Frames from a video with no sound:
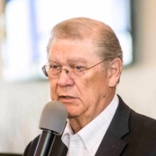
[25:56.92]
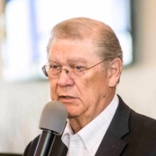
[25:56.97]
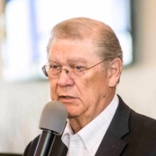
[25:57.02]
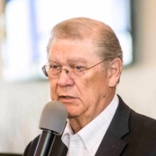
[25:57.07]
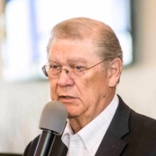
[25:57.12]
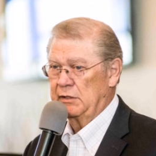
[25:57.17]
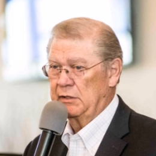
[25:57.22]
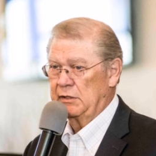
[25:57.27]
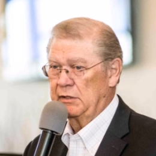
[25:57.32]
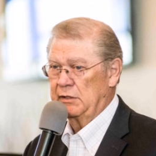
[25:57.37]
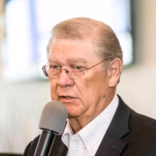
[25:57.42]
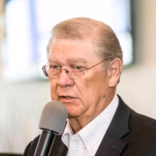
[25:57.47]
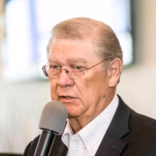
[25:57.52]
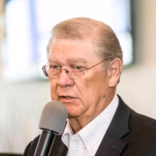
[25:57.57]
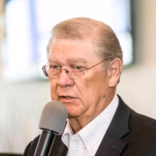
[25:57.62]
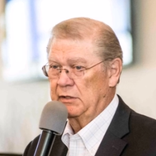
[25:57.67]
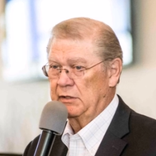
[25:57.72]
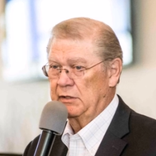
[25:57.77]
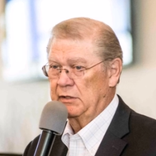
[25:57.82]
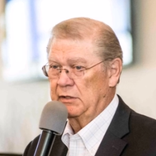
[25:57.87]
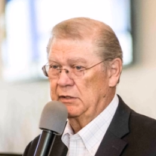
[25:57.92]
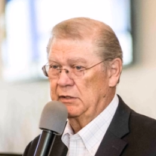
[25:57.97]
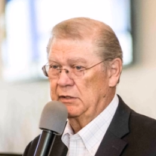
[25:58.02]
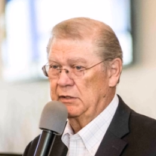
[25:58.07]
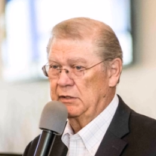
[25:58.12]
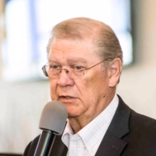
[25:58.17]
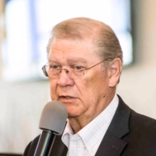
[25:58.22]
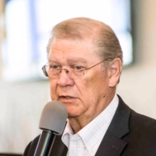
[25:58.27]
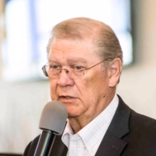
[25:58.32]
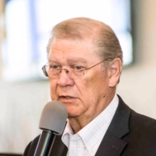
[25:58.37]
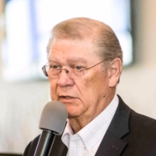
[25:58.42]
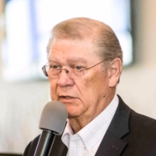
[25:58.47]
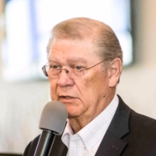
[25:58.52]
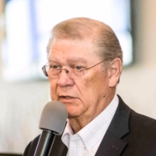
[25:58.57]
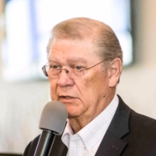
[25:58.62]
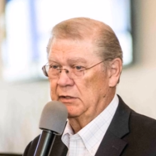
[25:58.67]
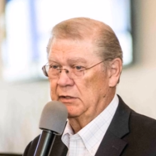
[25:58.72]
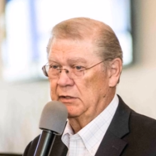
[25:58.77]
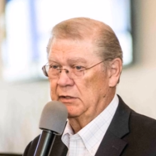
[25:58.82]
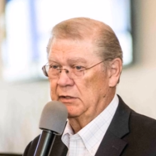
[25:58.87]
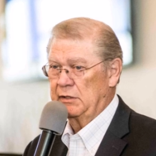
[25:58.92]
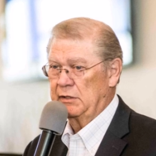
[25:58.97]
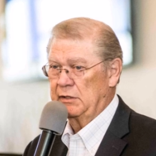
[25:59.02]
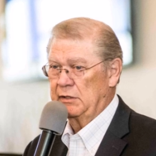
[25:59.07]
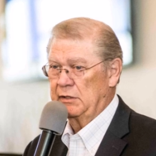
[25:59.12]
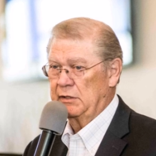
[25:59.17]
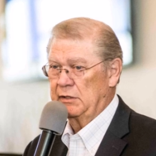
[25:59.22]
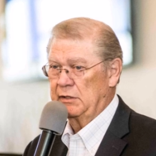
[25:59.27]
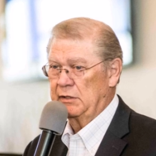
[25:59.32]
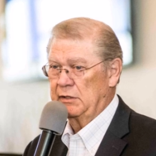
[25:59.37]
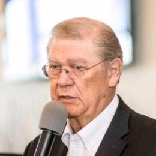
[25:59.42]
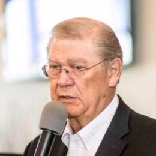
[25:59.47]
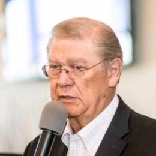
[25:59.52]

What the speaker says: The face doesn't move, so there is nothing to read.